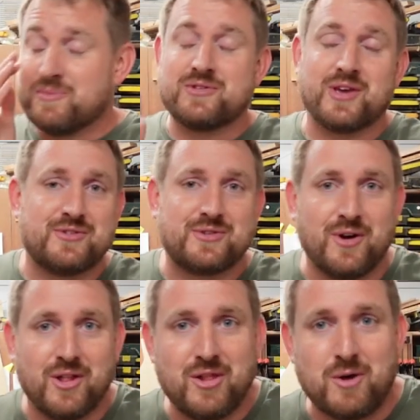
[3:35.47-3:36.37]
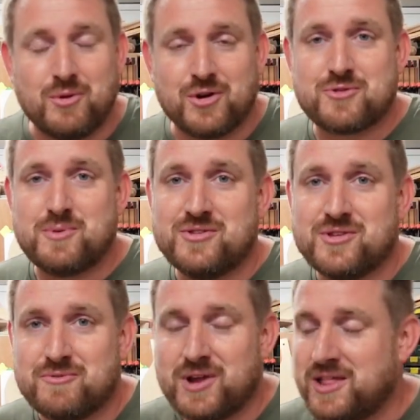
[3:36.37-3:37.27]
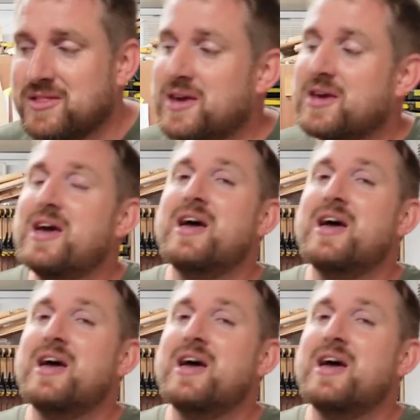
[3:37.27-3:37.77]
It's got a lot more expensive lately.